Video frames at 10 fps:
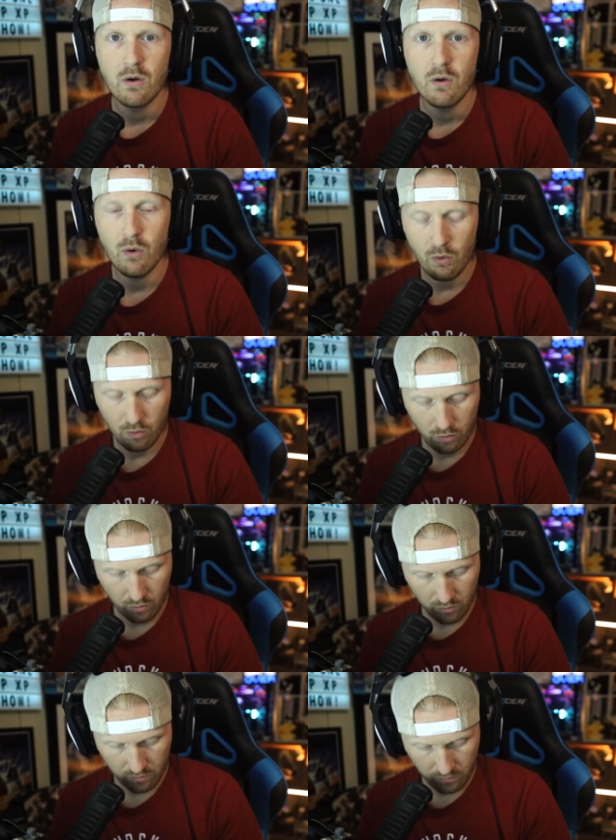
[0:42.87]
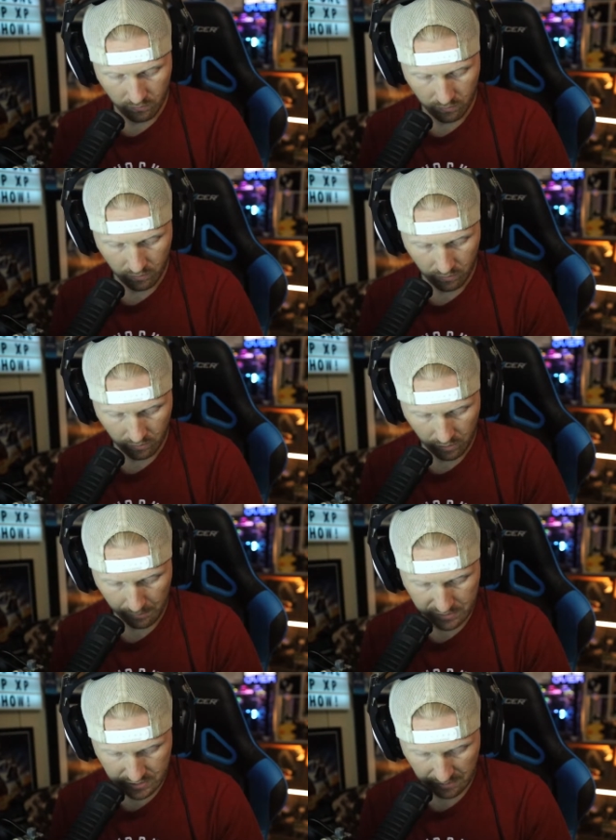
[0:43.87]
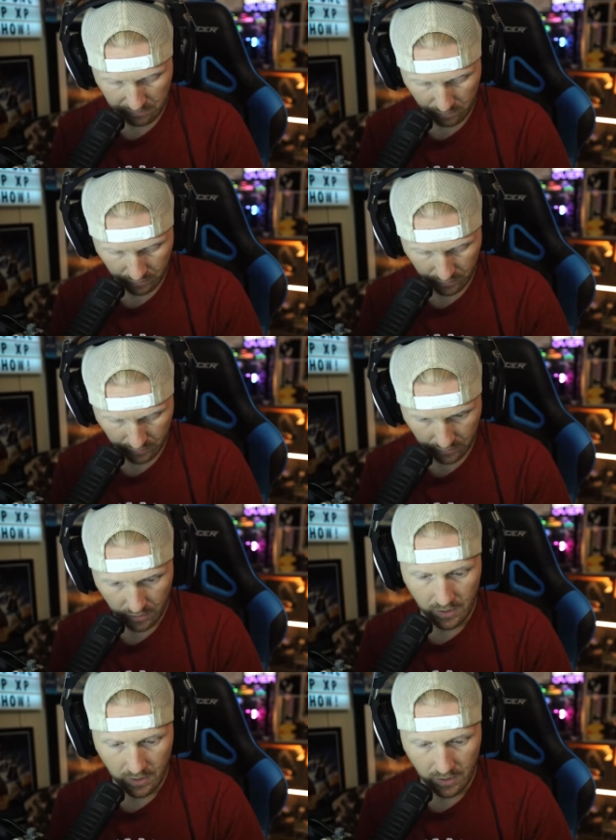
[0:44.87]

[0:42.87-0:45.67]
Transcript: oh, I bet you that'd be really good.